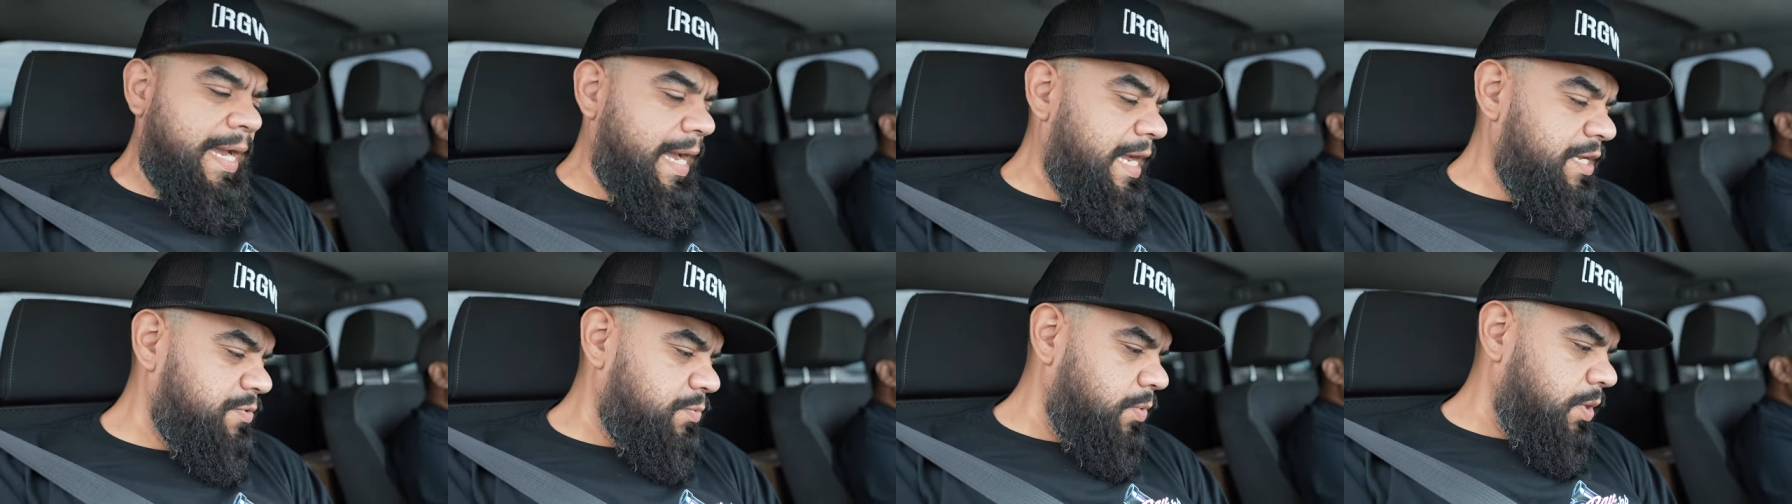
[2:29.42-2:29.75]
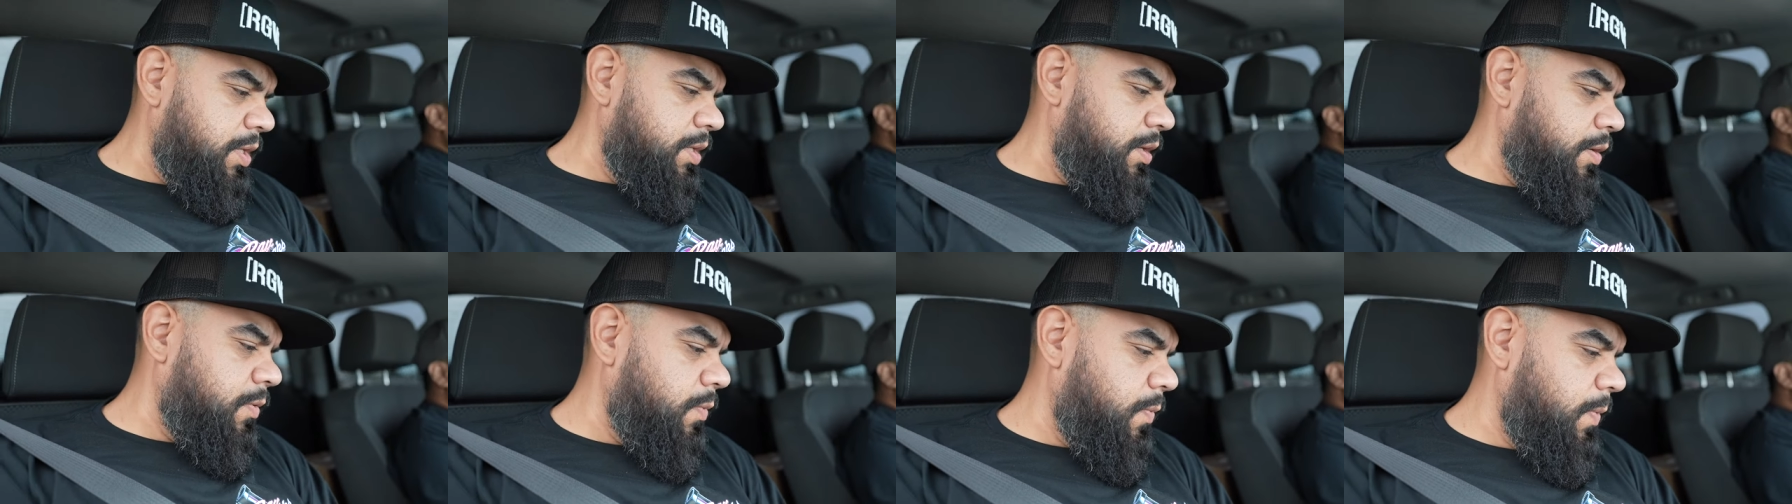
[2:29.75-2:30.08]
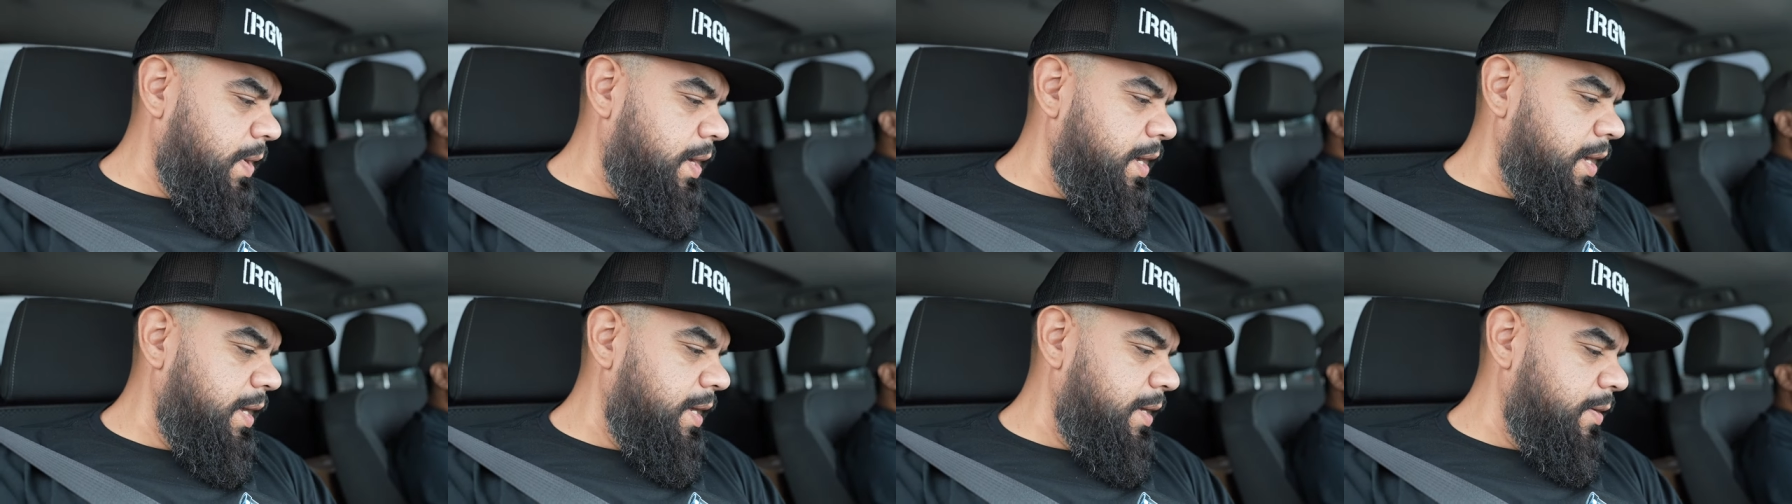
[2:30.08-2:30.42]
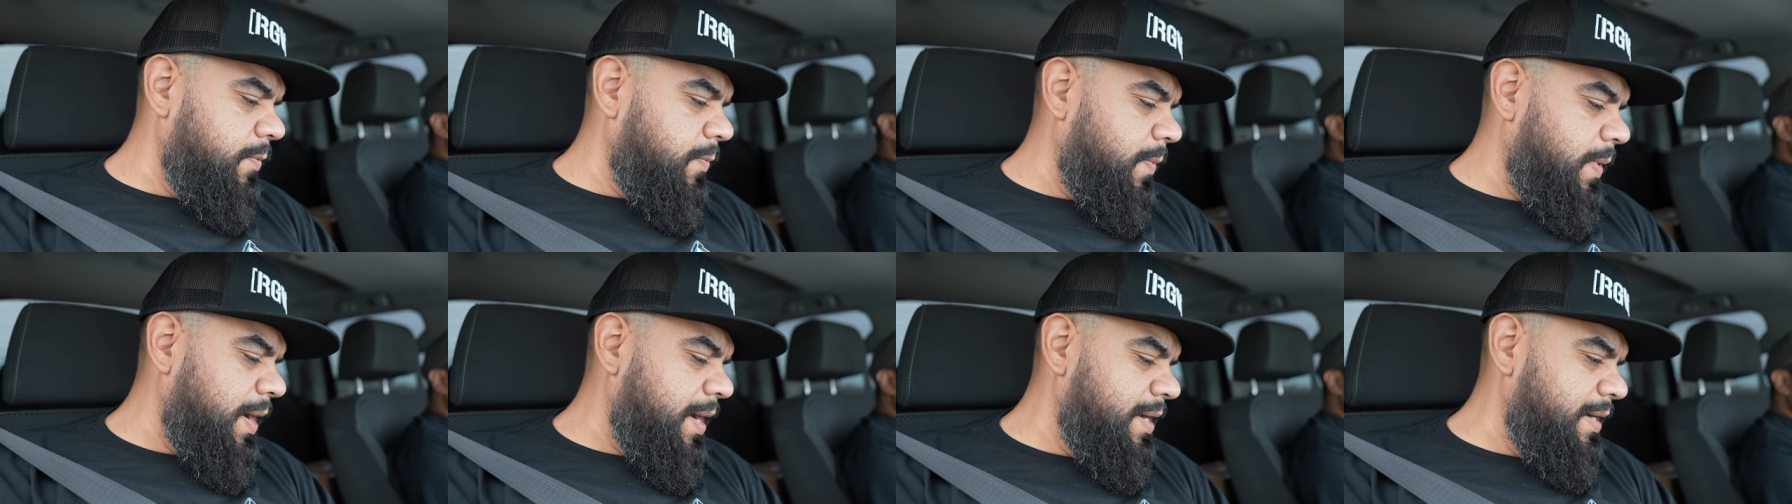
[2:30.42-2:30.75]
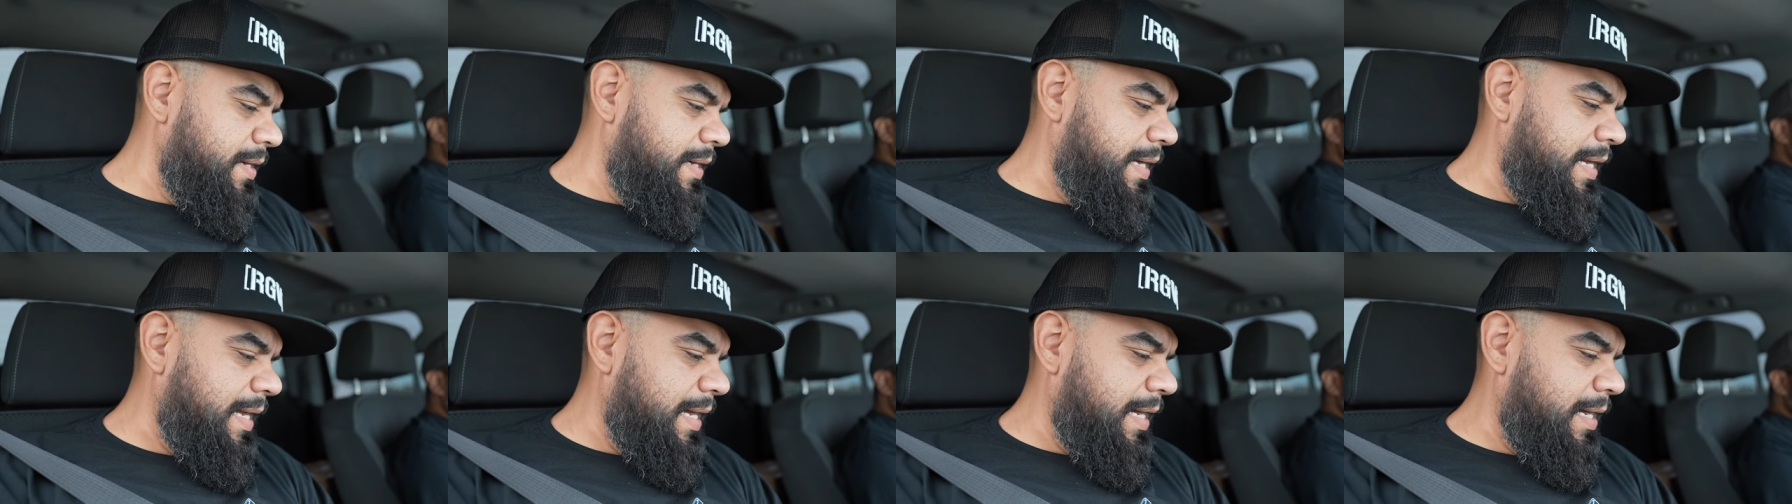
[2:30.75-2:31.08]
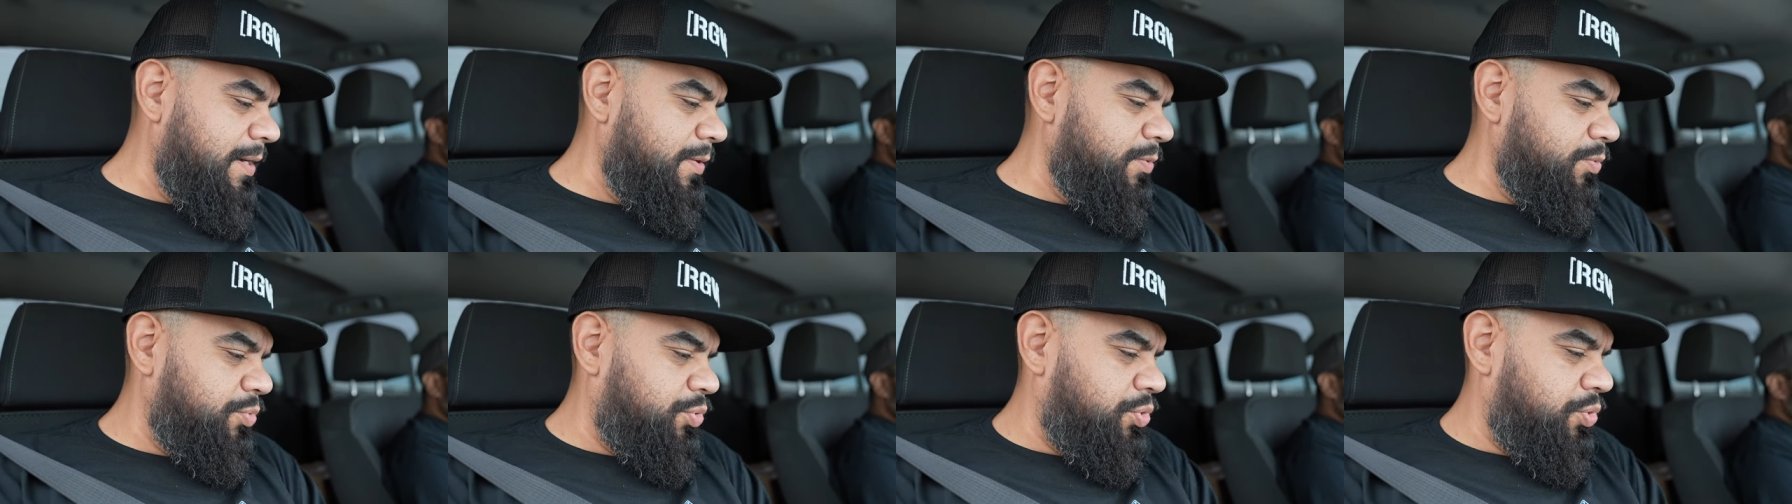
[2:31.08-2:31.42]
guys, we're on our way right
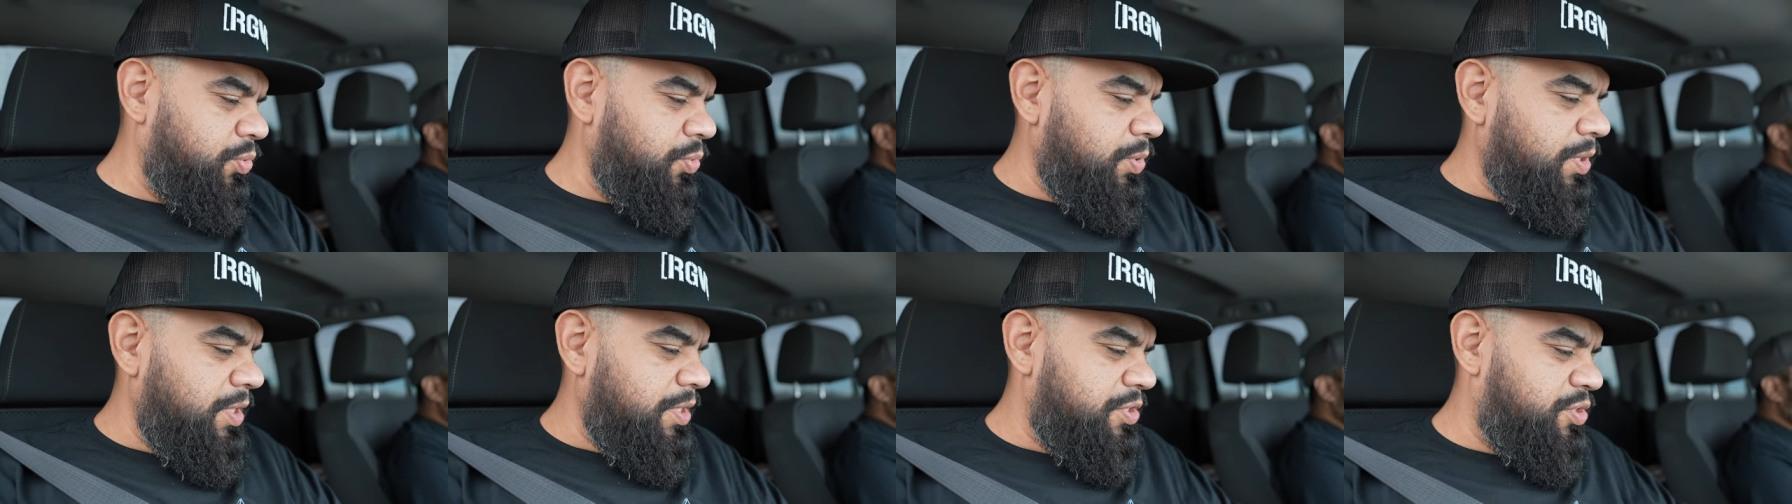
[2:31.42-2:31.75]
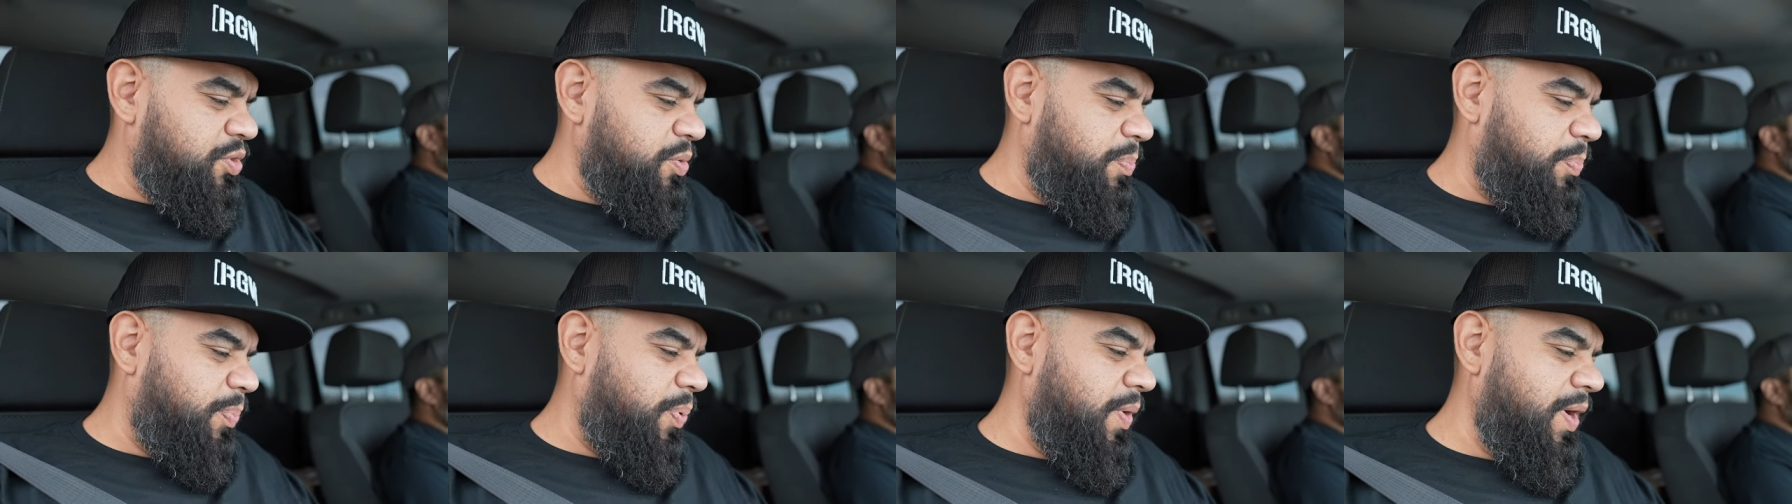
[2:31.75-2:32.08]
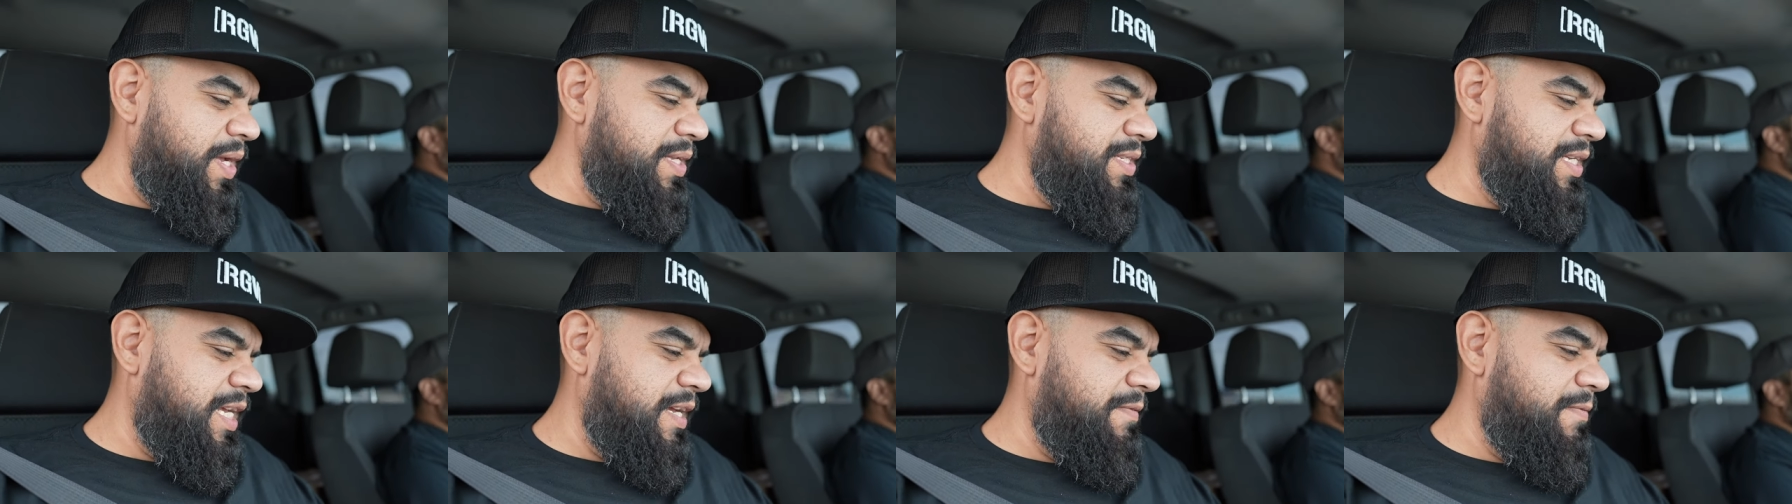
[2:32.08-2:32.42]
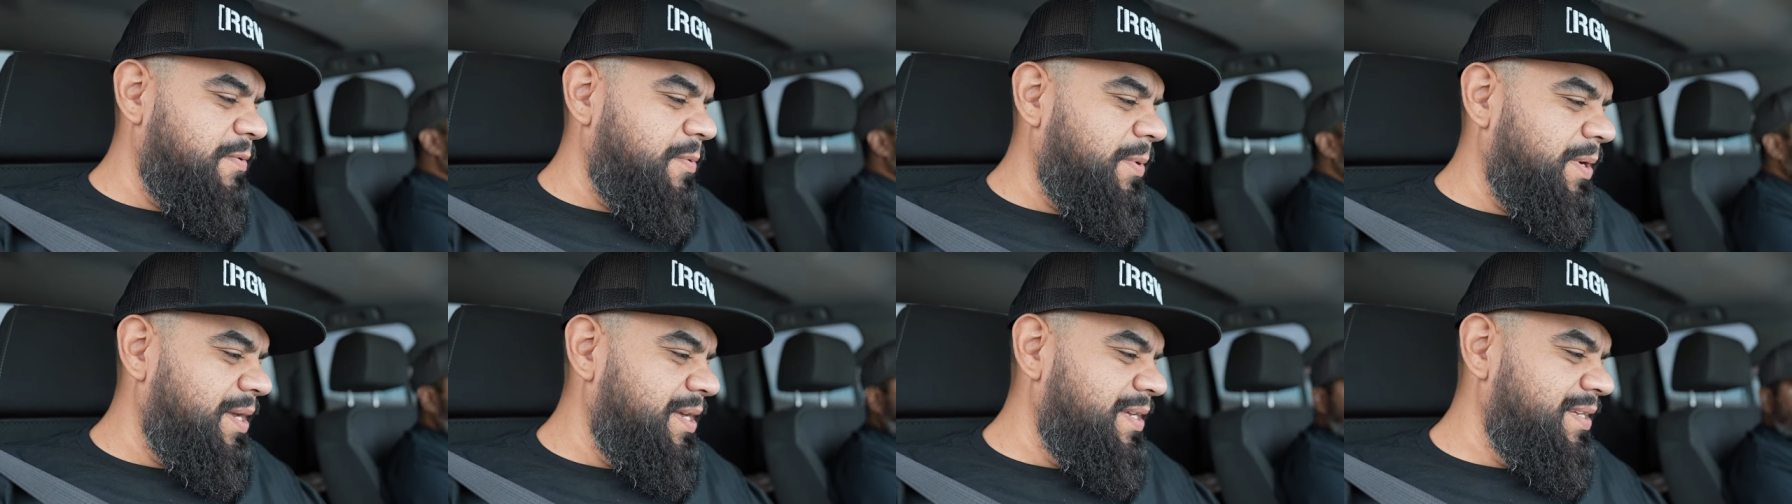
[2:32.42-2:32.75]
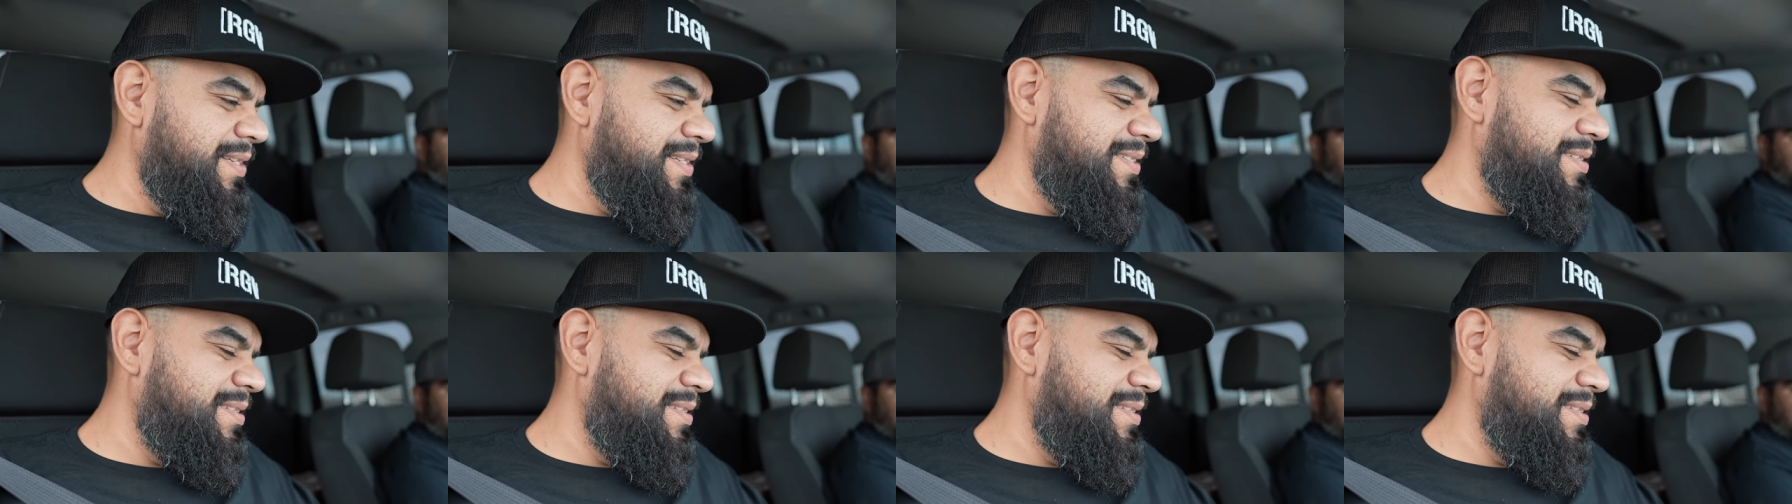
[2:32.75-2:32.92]
now to the surprise giveaway.